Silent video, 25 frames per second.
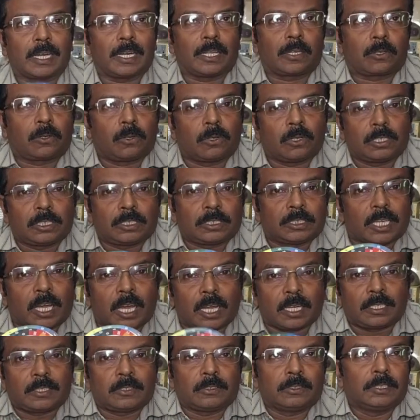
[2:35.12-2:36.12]
wheel.
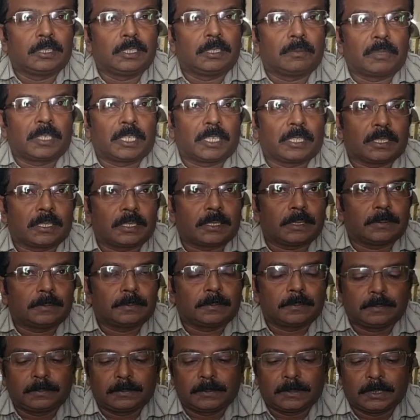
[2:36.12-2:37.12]
By
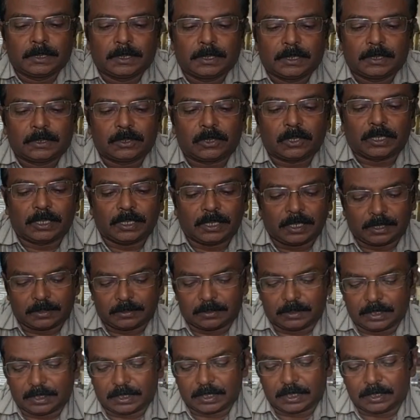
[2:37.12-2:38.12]
rotating it,
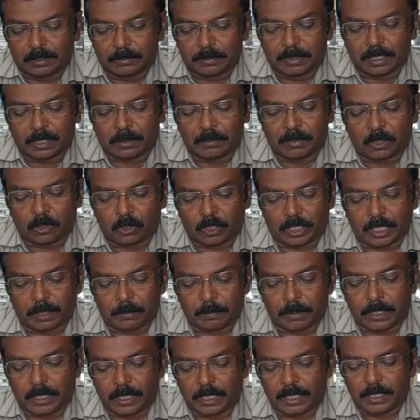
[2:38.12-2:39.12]
we can easily
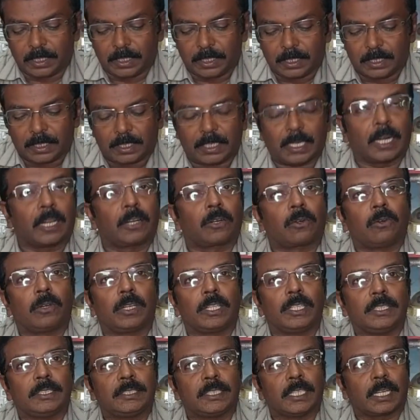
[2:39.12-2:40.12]
find the resistor
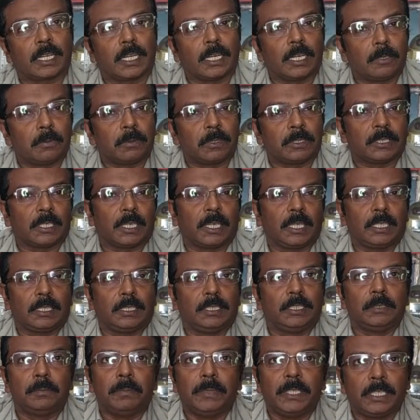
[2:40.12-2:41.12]
value. This
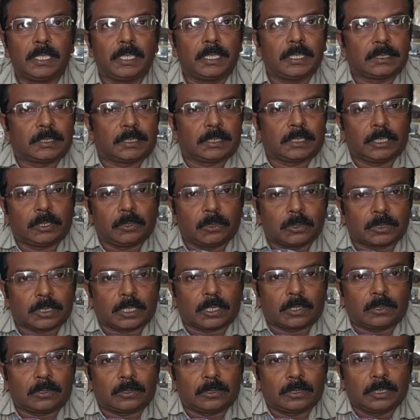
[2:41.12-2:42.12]
is very useful
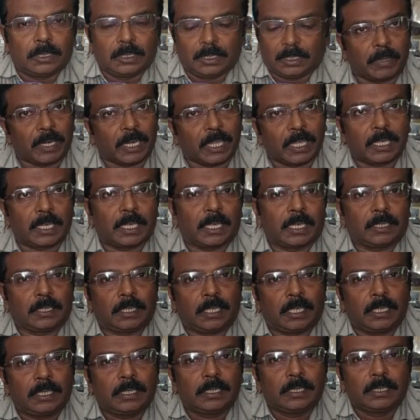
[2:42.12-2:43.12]
for beginners.
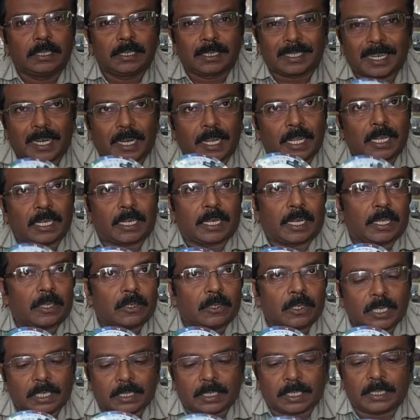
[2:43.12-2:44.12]
In earlier
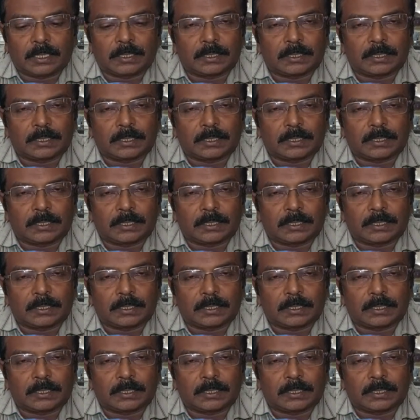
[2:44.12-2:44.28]
days,